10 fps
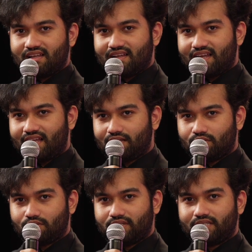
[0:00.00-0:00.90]

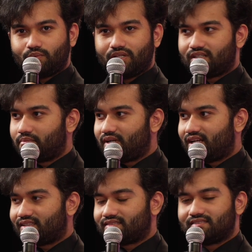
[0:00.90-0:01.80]
Hello, and welcome
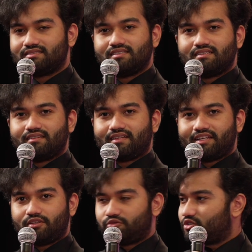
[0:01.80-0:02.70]
back.
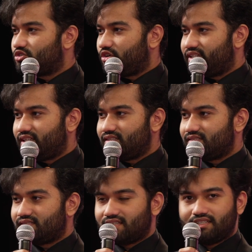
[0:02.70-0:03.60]
Thank you for joining
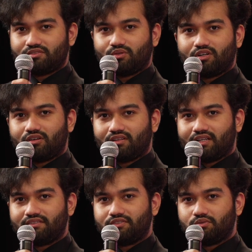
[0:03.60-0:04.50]
us, and to our
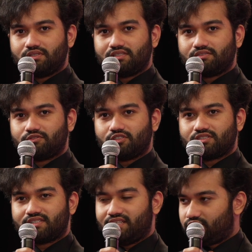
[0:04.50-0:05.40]
online viewers for
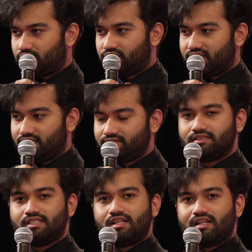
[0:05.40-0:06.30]
staying tuned in.
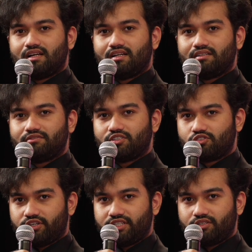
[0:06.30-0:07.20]
We're
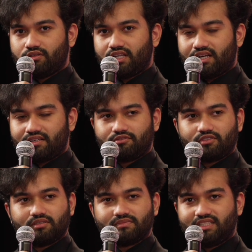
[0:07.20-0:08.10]
joining you live
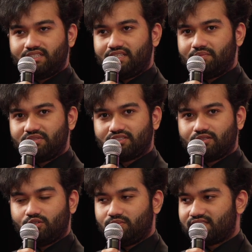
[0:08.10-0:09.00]
from the Edmonton
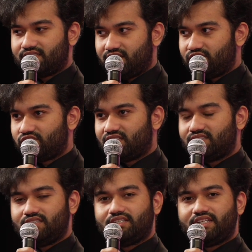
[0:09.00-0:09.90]
Global stage at
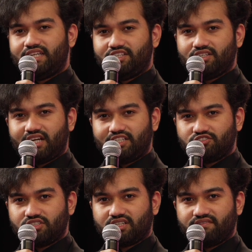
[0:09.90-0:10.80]
the Canadian
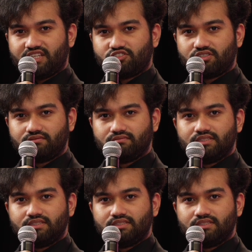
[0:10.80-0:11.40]
Hydrogen Convention.